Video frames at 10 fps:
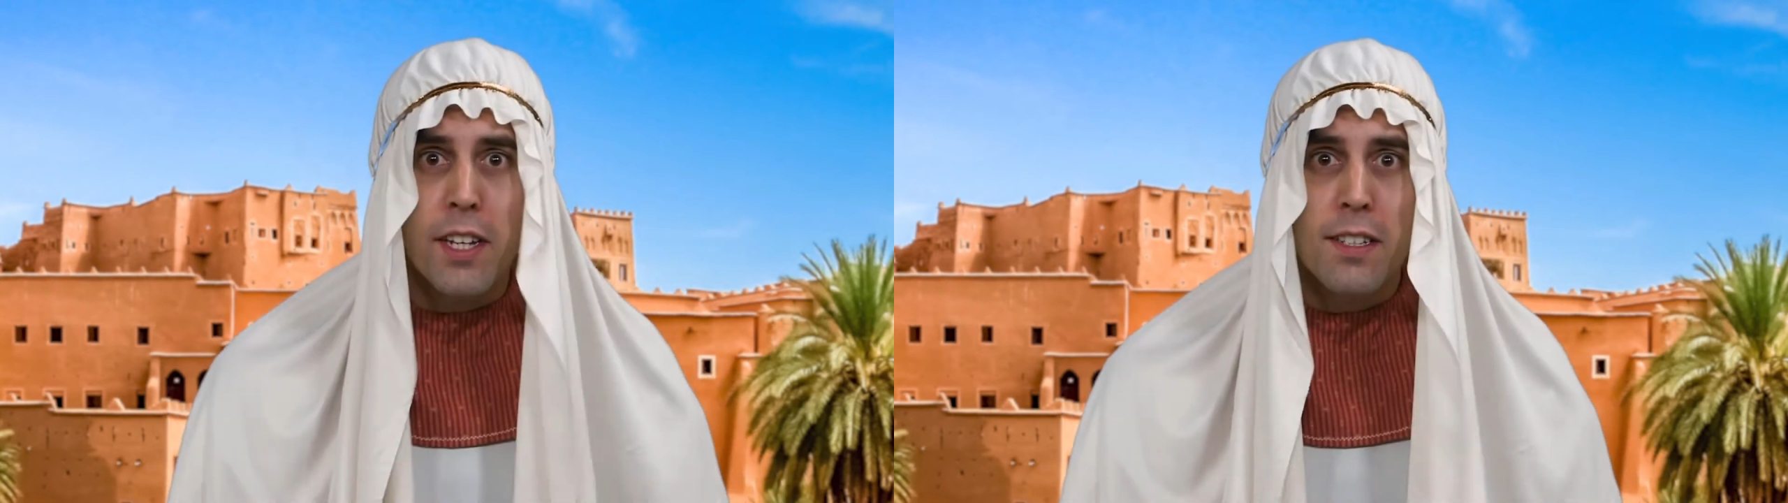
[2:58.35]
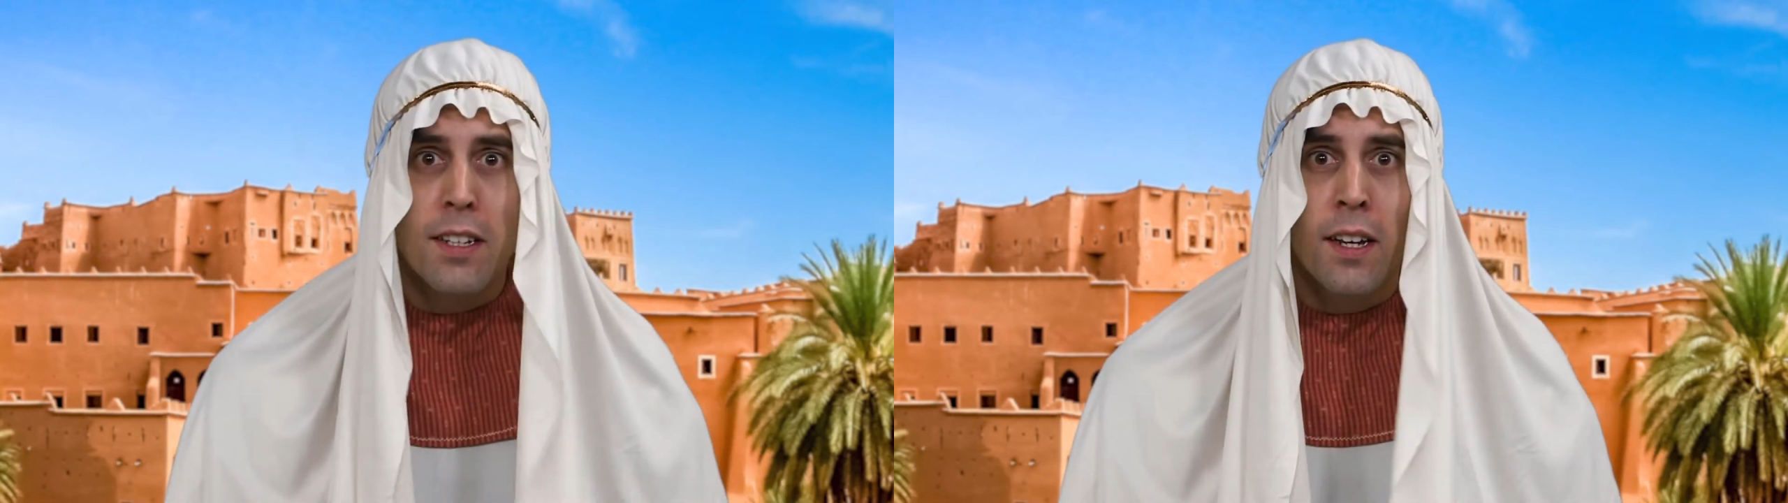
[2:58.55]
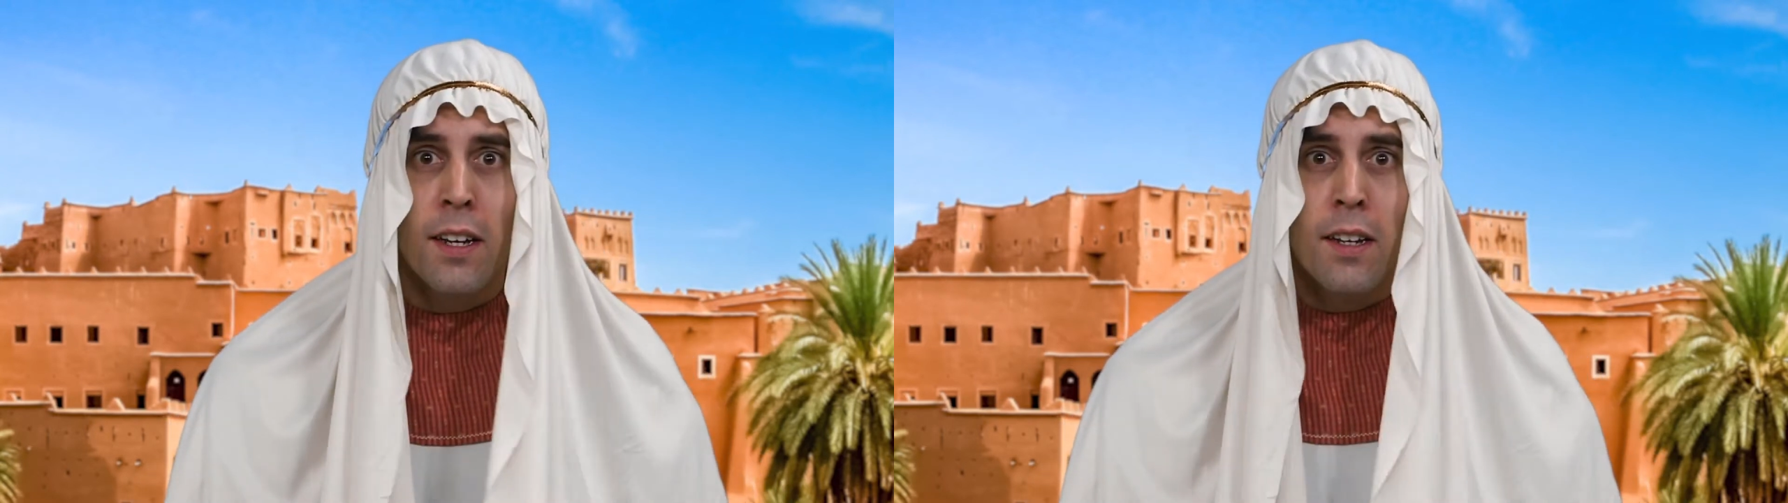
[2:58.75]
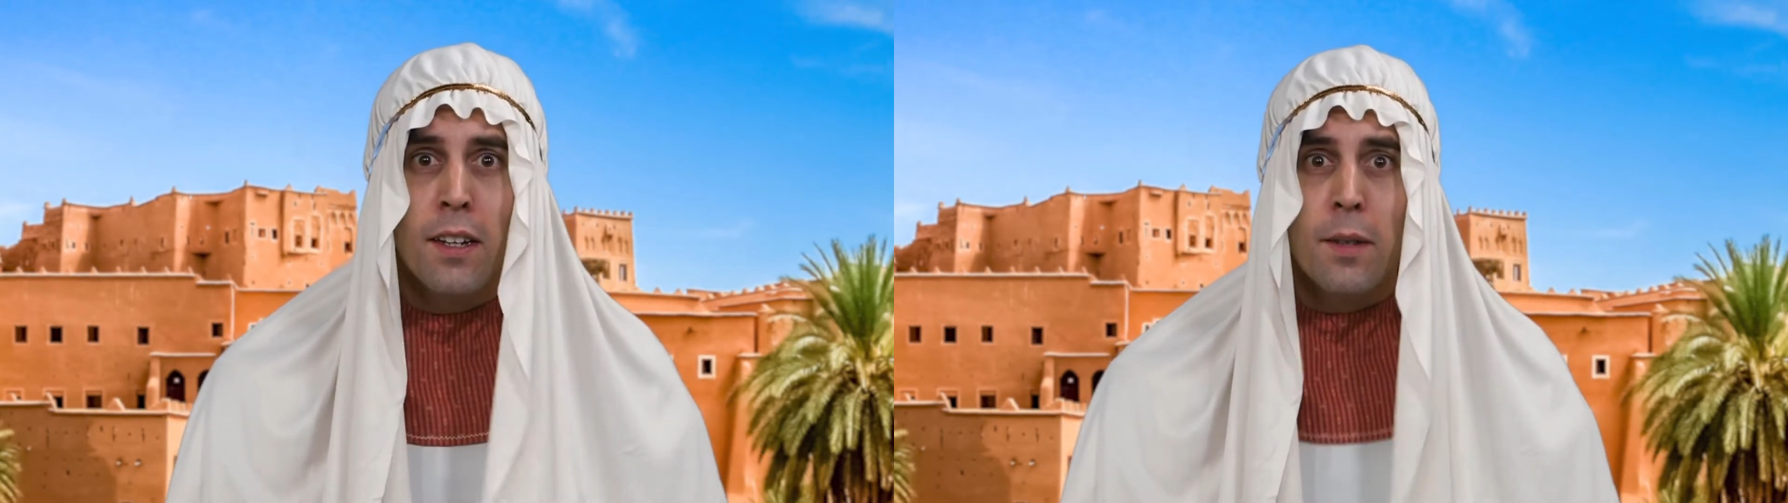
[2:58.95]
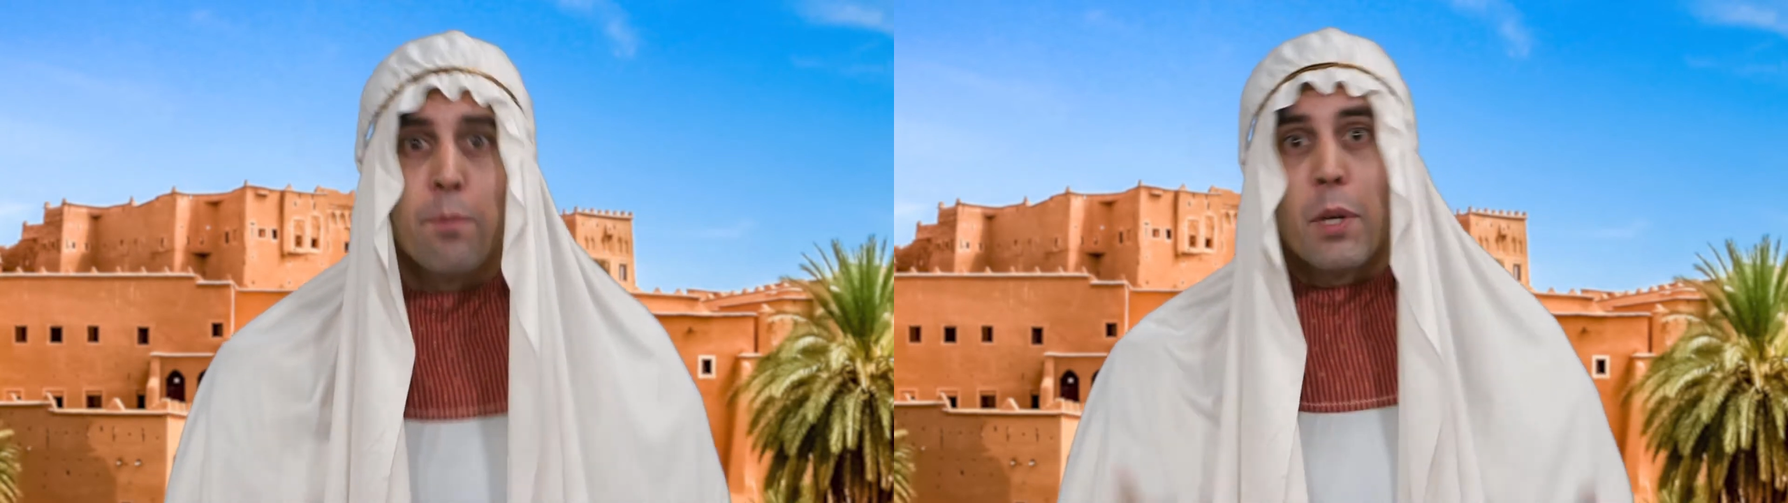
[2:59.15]
it.
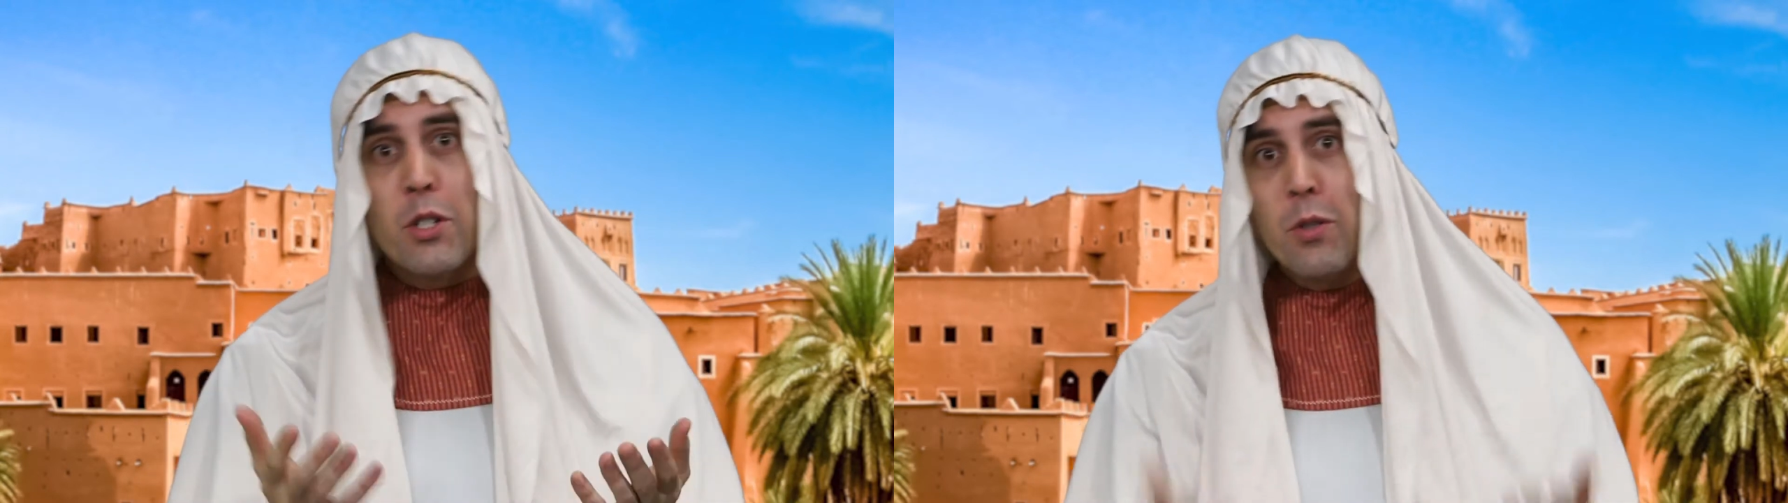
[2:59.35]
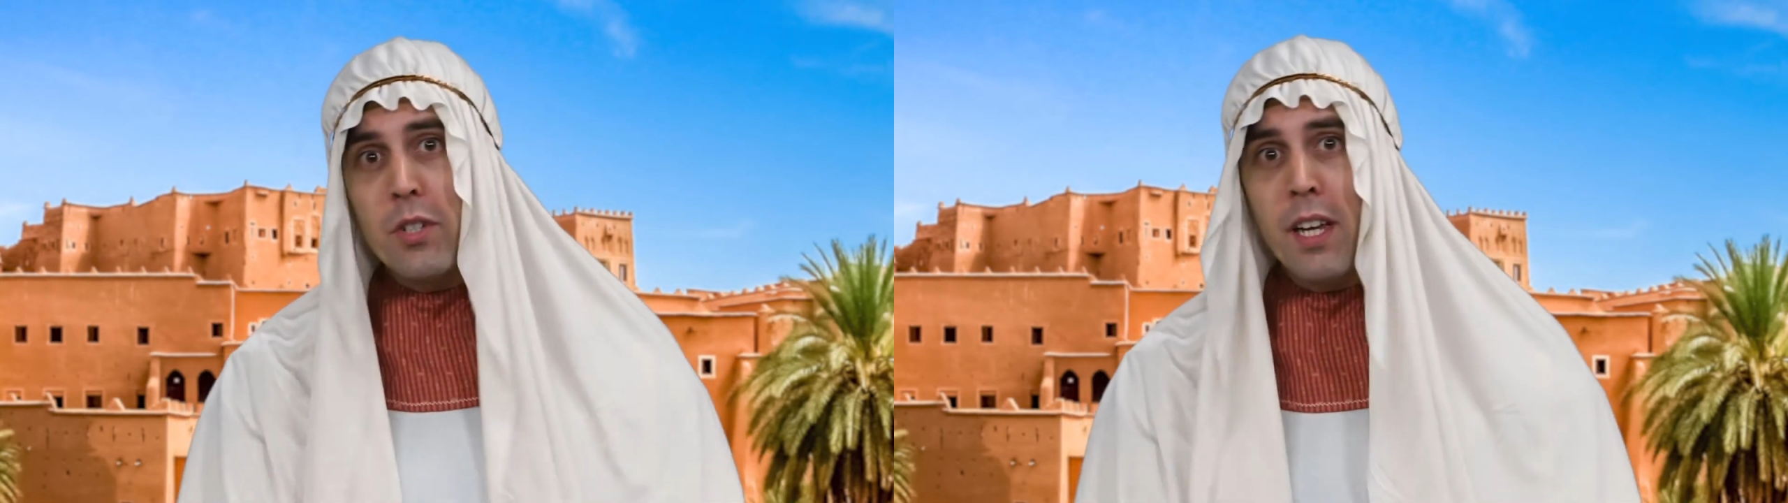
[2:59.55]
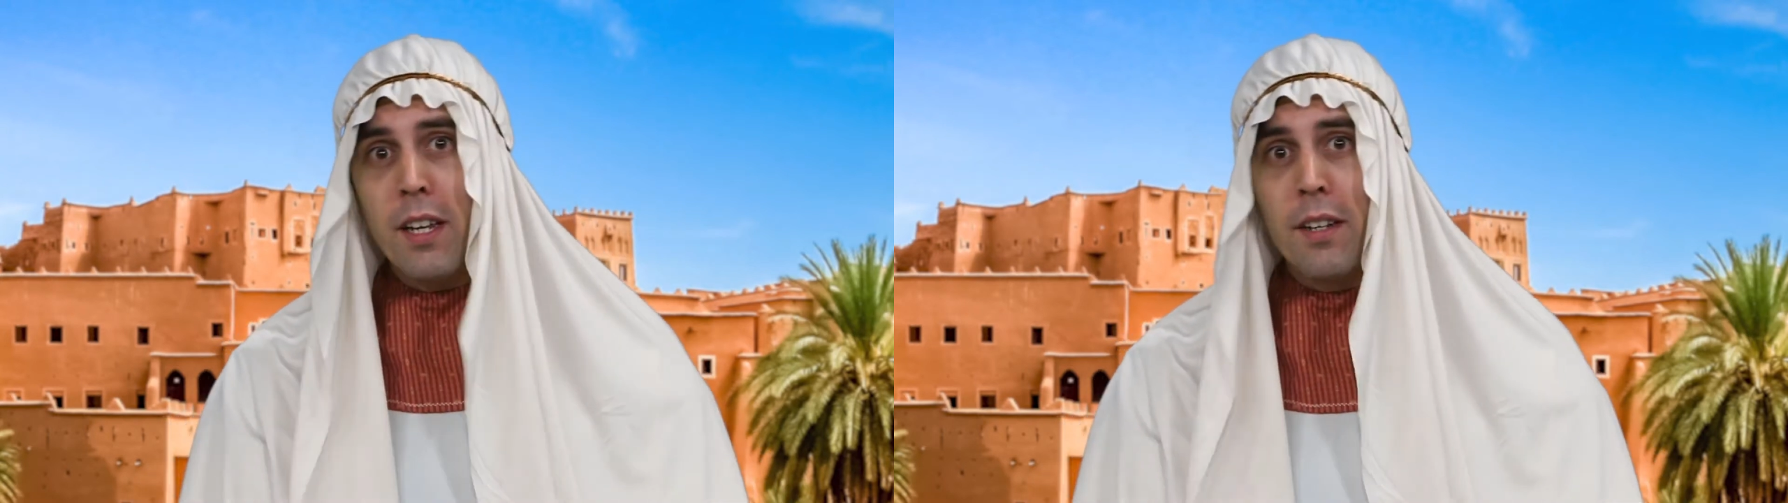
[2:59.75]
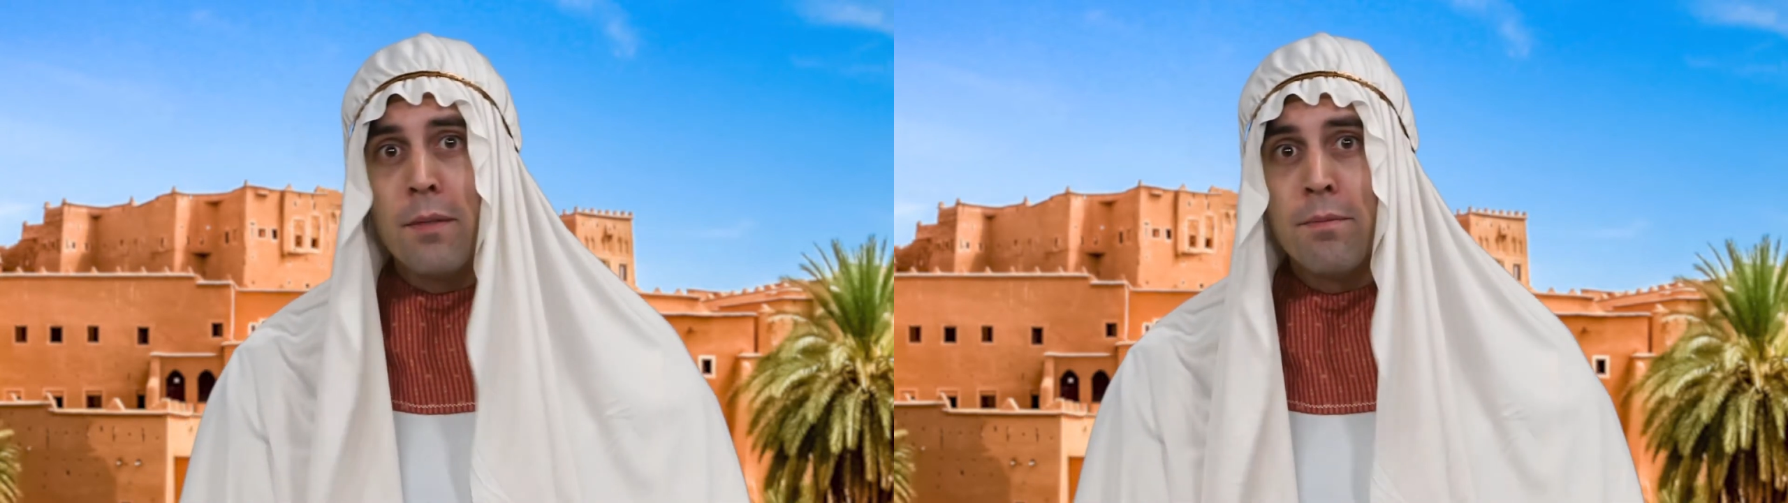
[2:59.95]
But you did.